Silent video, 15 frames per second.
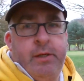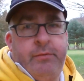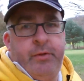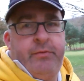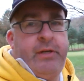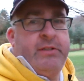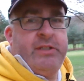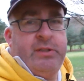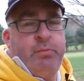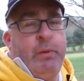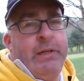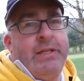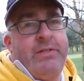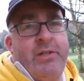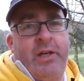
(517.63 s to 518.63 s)
We've had this
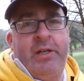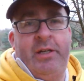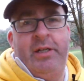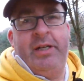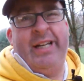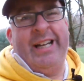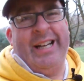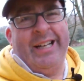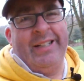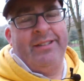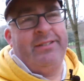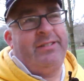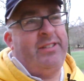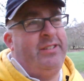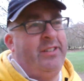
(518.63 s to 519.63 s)
winter and
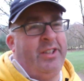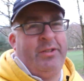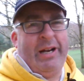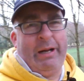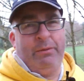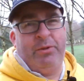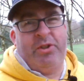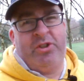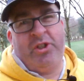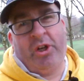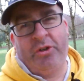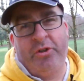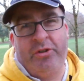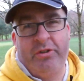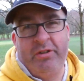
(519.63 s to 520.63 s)
the ground's
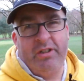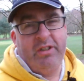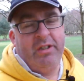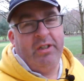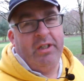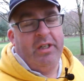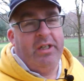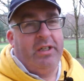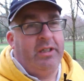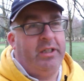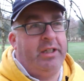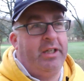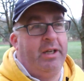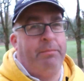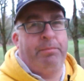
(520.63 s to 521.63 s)
sodden,
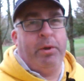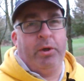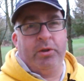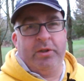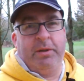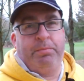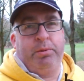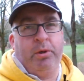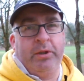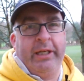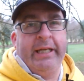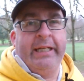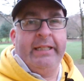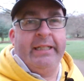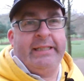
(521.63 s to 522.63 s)
you know, balls are
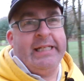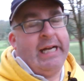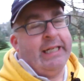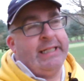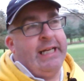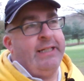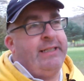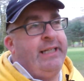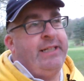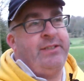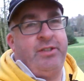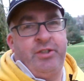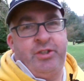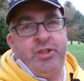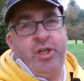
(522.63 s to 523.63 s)
plugging, you can't get a
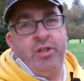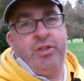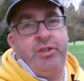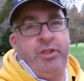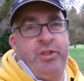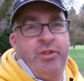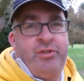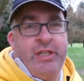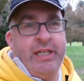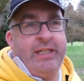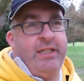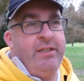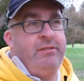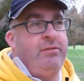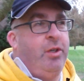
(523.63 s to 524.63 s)
decent shot because you're just
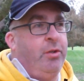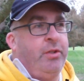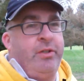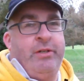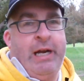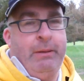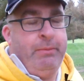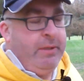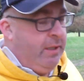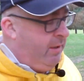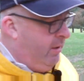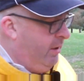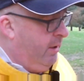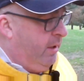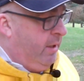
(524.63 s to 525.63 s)
taking all the ground with you.
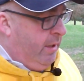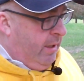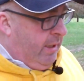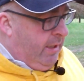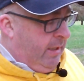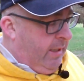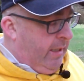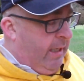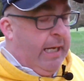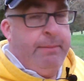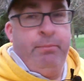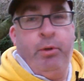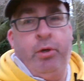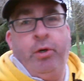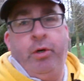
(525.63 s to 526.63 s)
I
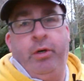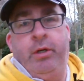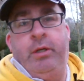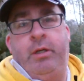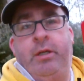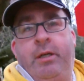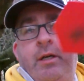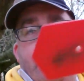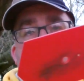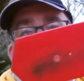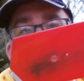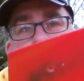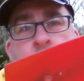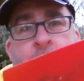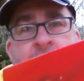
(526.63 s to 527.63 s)
bought
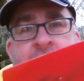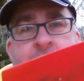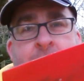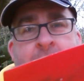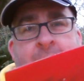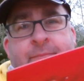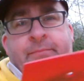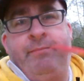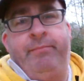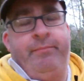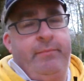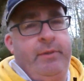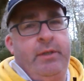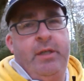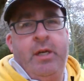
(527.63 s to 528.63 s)
a winter mat.
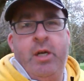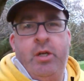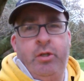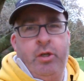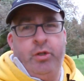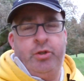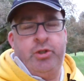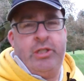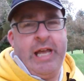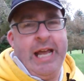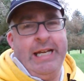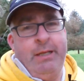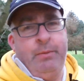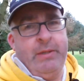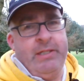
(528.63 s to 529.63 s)
Not just
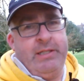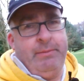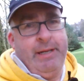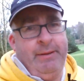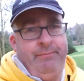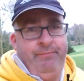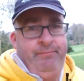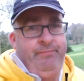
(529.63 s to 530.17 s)
any winter mat.